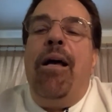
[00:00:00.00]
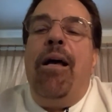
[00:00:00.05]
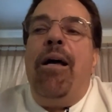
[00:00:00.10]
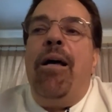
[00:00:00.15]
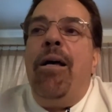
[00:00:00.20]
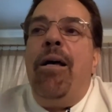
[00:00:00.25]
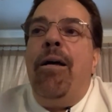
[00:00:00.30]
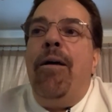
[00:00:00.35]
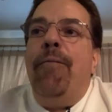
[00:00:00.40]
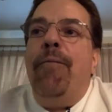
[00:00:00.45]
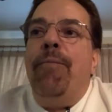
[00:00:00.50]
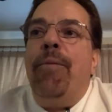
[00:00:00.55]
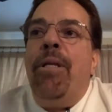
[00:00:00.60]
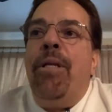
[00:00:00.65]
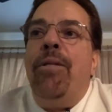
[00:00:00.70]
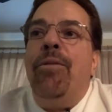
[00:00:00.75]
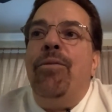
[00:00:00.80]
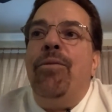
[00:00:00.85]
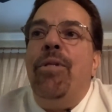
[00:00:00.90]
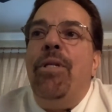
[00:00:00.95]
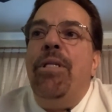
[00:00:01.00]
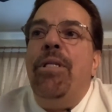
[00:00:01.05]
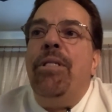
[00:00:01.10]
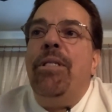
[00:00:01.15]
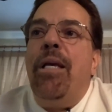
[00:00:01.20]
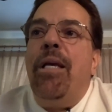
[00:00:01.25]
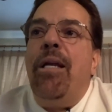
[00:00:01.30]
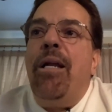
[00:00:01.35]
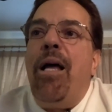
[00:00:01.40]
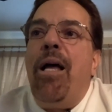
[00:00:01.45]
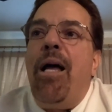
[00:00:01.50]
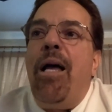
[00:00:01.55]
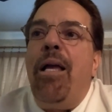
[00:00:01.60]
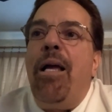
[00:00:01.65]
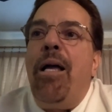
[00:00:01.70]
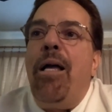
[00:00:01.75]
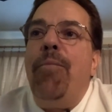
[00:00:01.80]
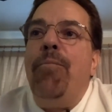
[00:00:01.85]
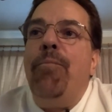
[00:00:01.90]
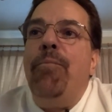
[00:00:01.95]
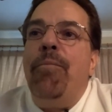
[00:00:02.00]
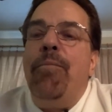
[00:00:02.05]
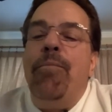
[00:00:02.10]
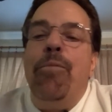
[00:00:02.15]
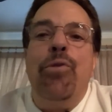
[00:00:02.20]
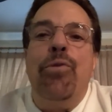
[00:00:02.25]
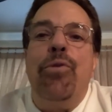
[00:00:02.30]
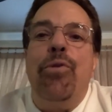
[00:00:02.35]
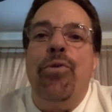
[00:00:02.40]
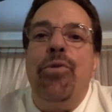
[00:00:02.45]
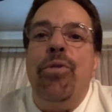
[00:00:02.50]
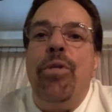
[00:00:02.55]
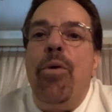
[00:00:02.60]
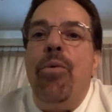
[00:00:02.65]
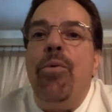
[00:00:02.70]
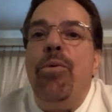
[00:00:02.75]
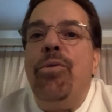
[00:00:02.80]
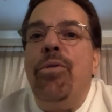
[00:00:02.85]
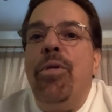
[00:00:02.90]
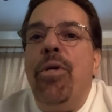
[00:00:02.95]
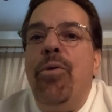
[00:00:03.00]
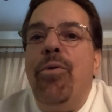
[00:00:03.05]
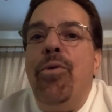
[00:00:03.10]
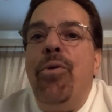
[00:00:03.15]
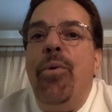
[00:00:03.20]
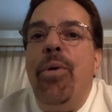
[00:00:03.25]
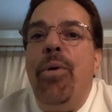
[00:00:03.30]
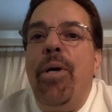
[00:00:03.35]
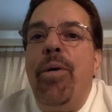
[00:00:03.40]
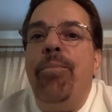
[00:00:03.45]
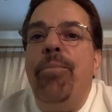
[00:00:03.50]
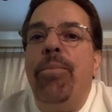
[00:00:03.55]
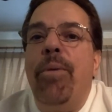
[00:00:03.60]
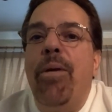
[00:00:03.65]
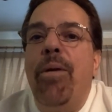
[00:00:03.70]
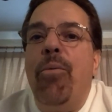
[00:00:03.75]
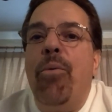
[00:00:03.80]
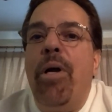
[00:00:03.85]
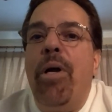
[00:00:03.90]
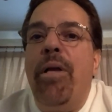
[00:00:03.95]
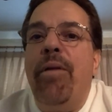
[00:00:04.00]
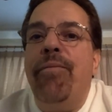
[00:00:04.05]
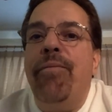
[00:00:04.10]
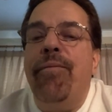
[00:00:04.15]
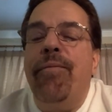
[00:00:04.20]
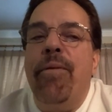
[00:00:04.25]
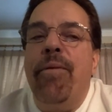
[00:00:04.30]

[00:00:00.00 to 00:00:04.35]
Um, and he said, Hi, I'm Mr. So and so. You helped my wife